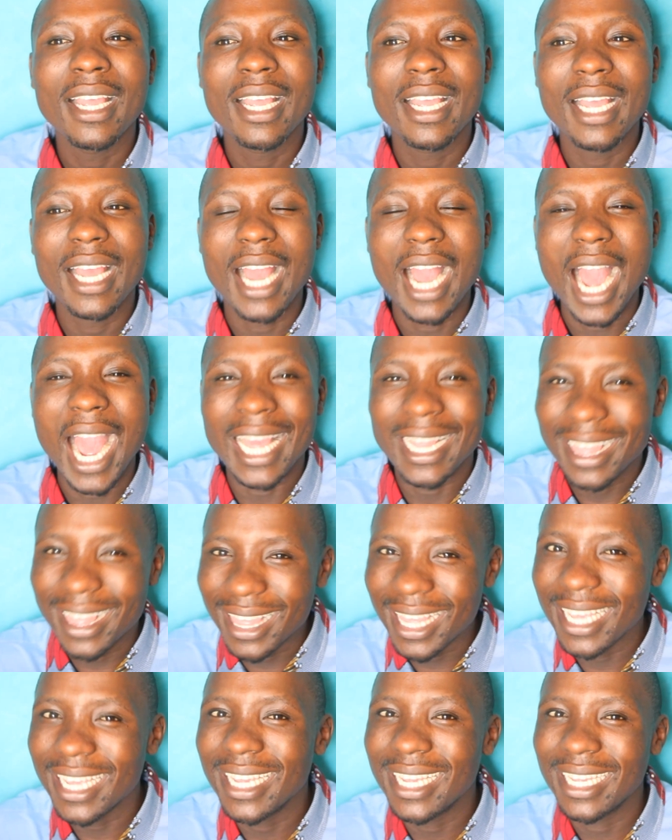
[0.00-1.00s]
I
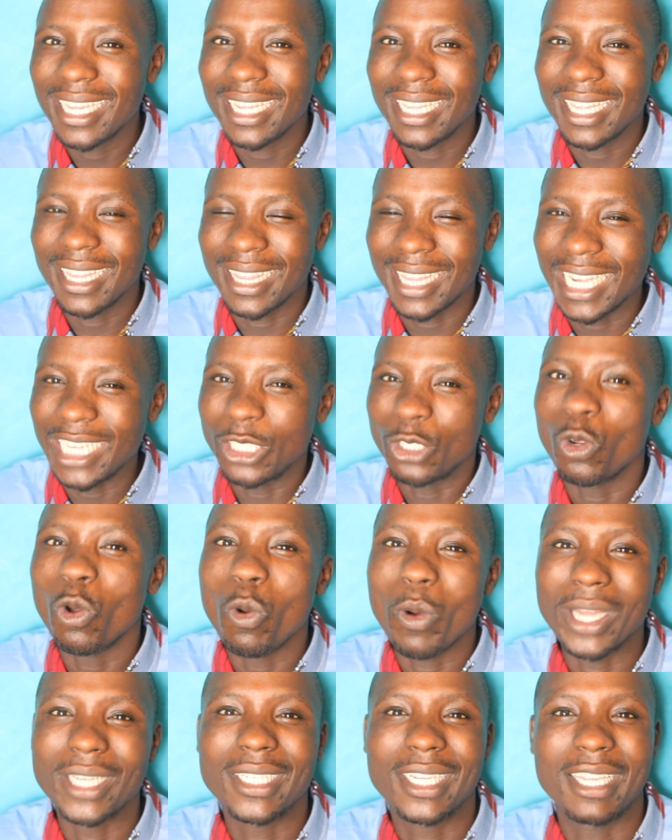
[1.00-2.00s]
think they don't
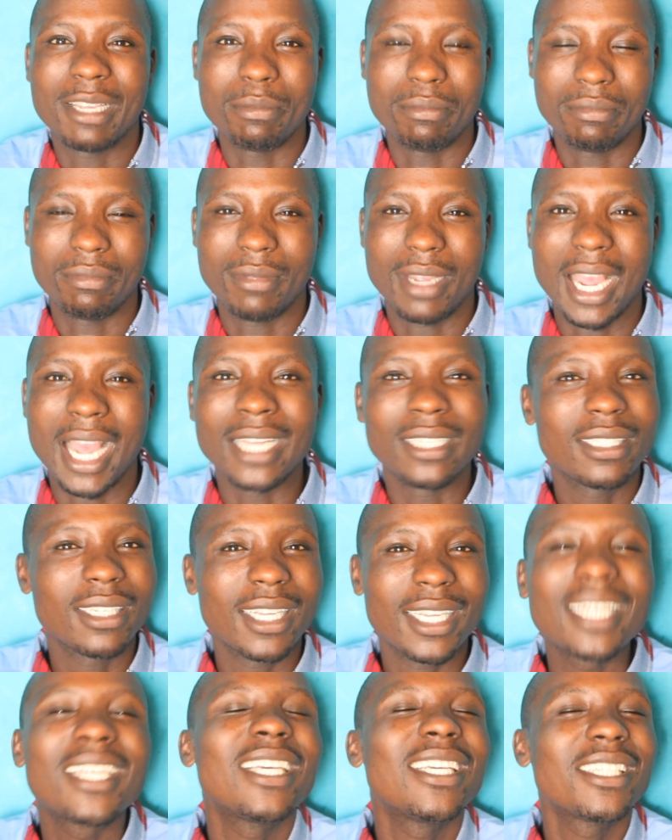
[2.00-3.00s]
want him and
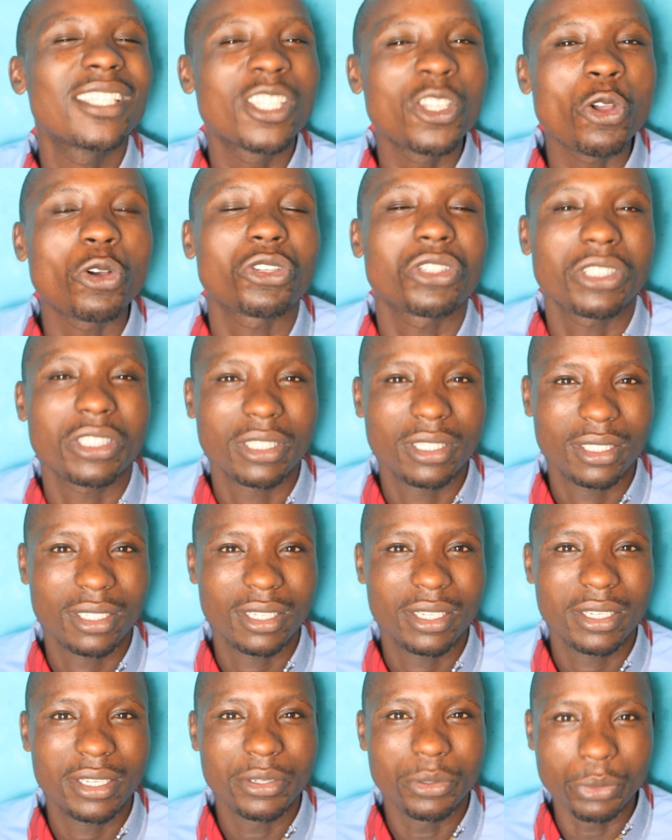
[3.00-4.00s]
he's not
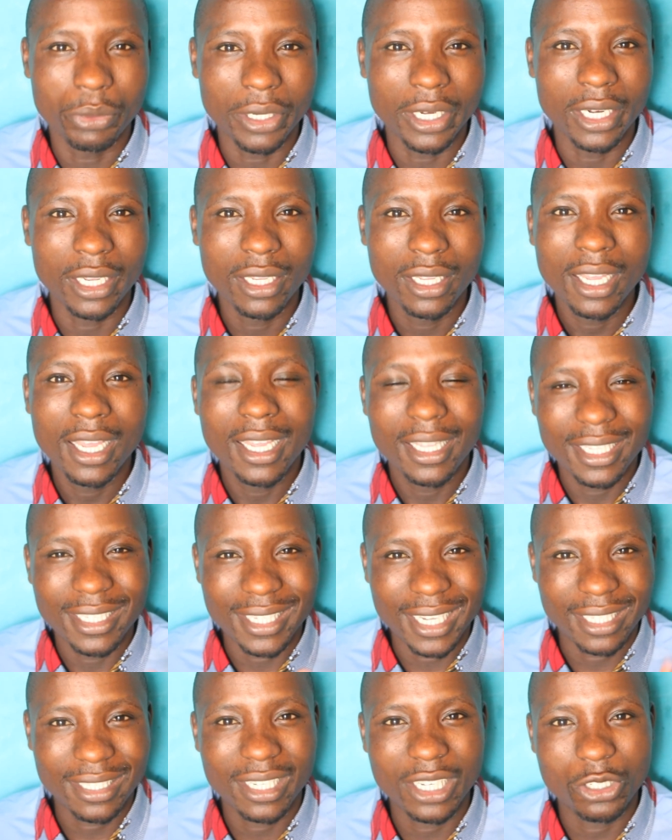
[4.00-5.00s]
really the
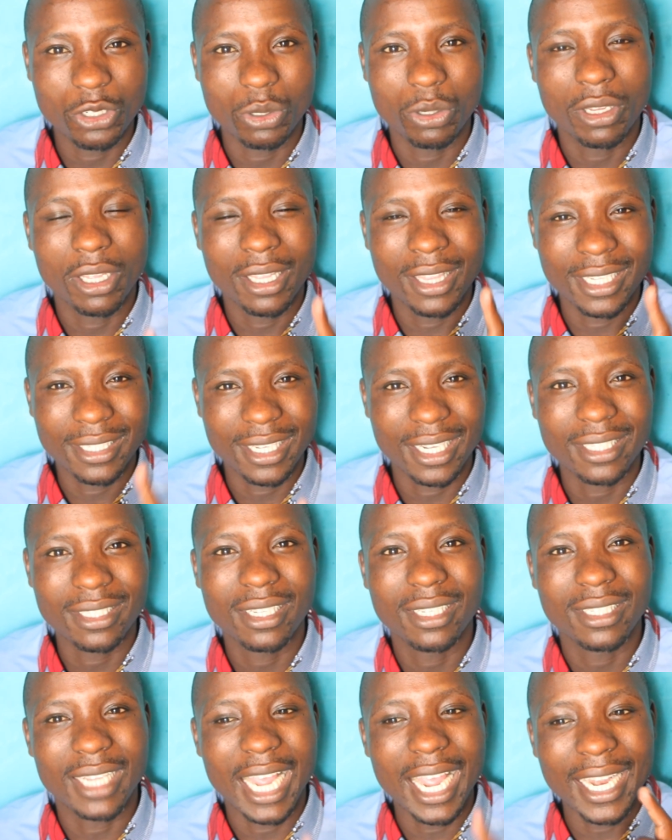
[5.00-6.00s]
succession, the
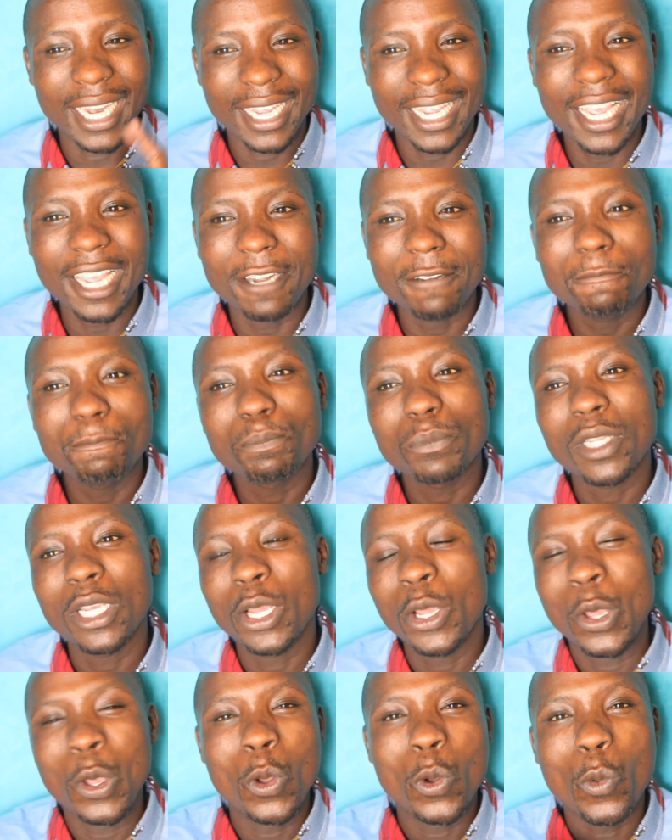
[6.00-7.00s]
successor. And again,
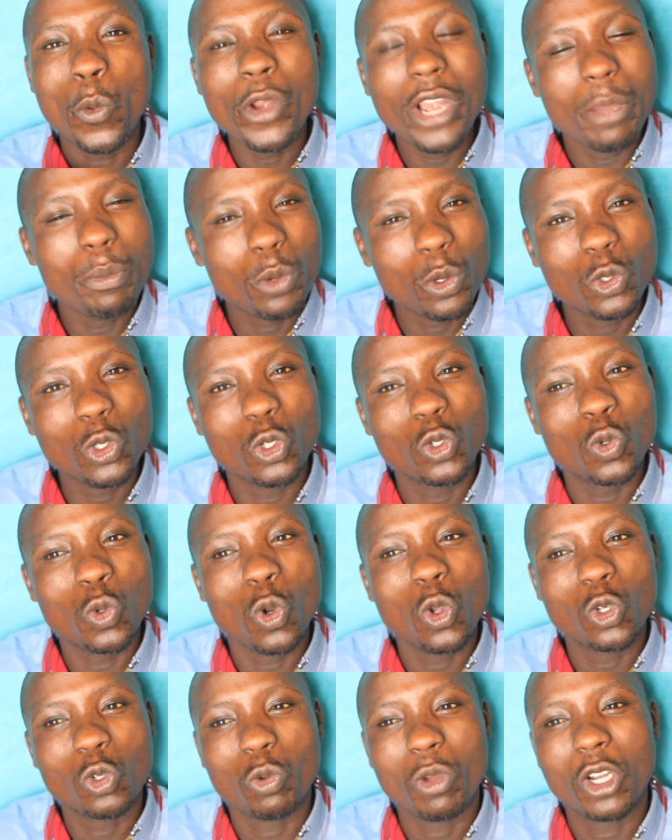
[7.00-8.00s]
William Ruto do
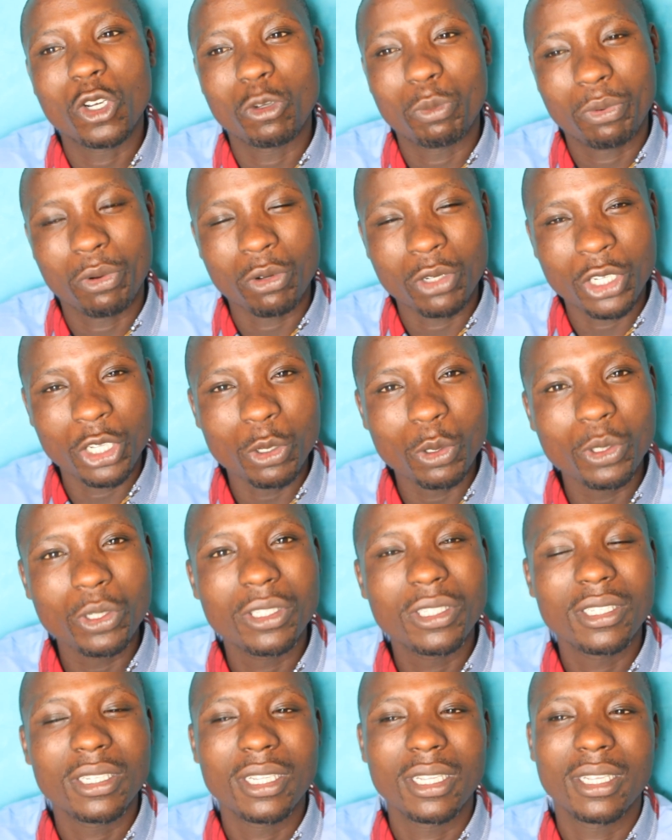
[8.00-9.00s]
not want to
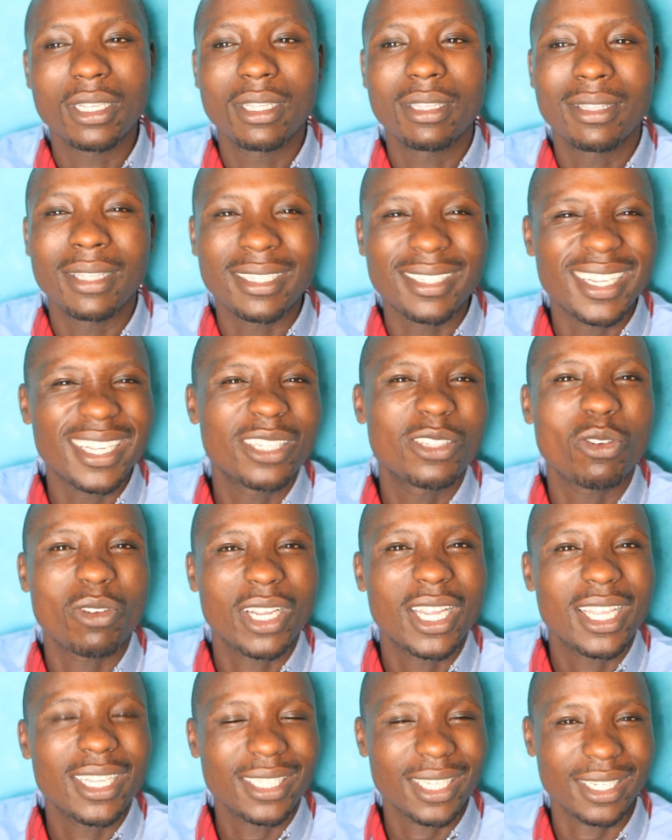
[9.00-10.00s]
produce the Central
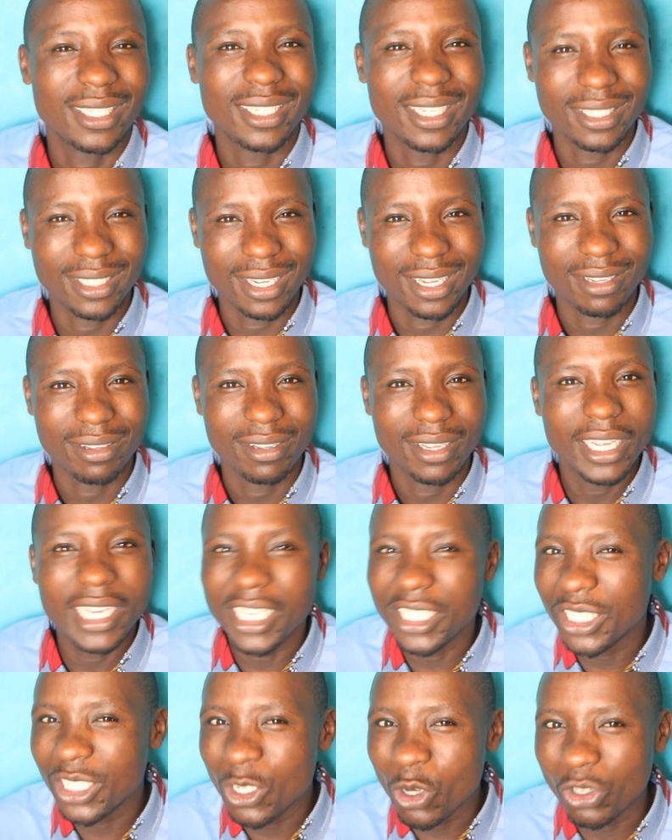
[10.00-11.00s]
Kenya successor.
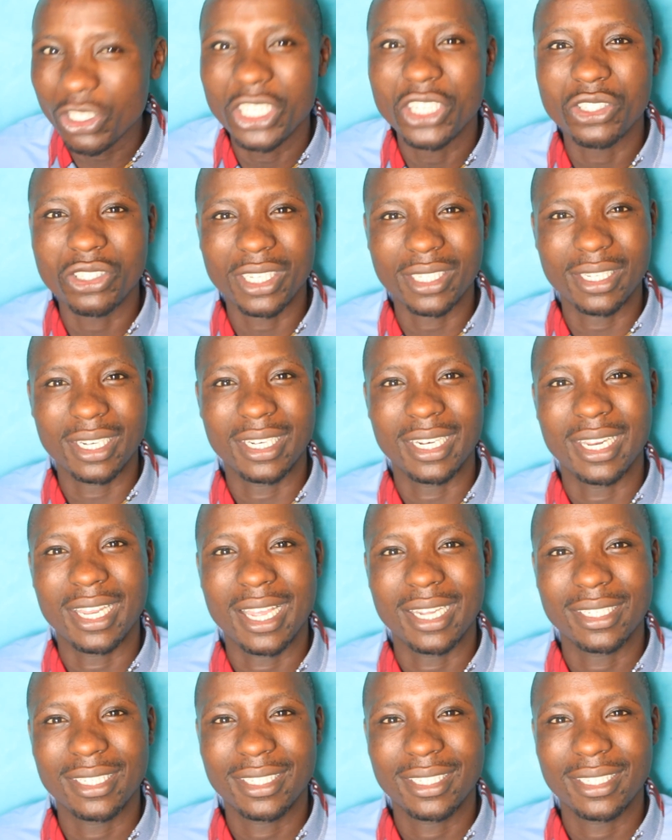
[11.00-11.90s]
He's not interested in that.